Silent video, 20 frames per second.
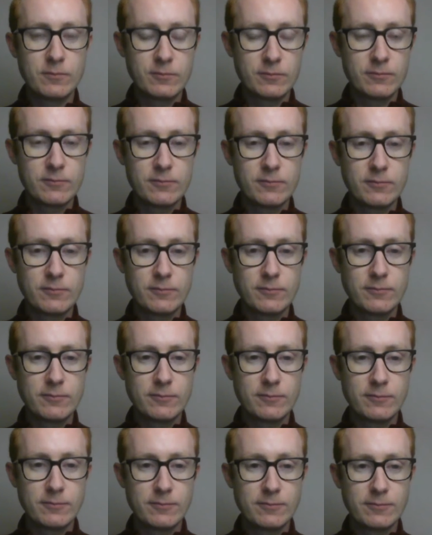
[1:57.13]

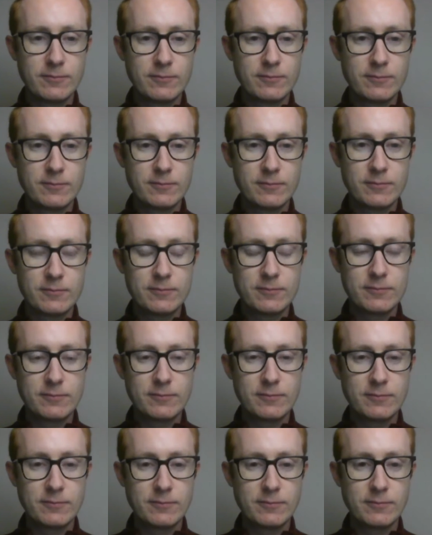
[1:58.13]

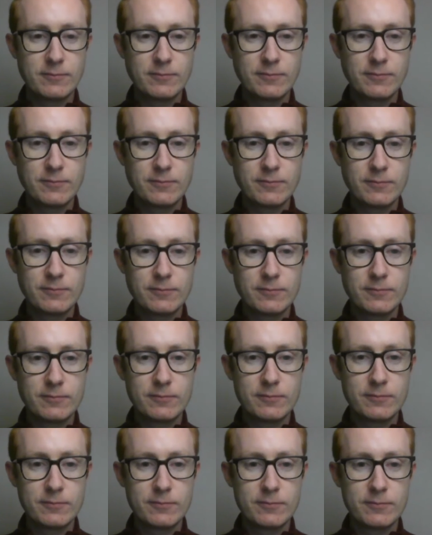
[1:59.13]

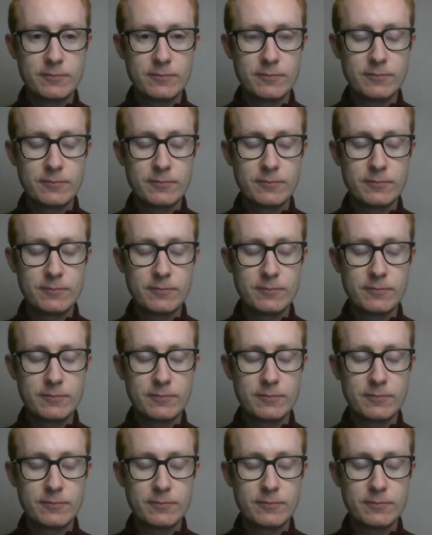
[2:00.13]
(not speaking)